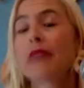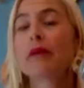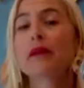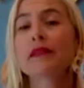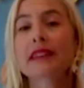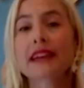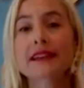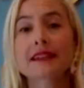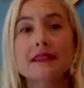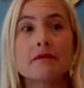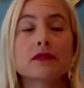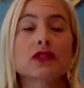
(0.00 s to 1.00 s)
But
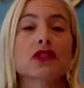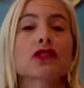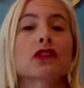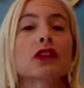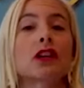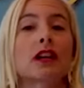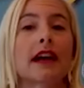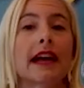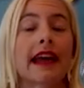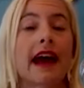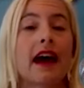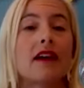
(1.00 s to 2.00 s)
let's mature
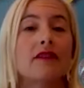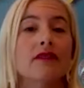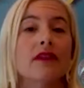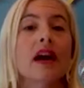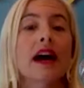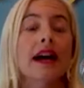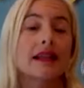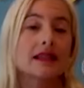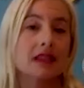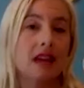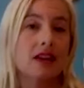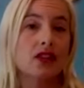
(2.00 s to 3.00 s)
and have a
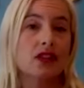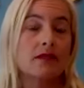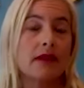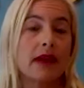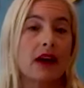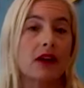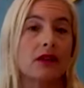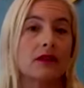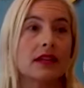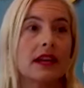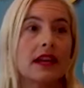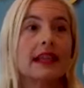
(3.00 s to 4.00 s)
discussion about
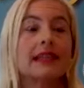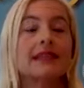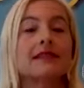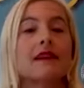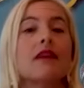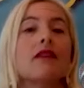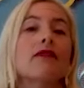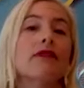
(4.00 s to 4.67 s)
self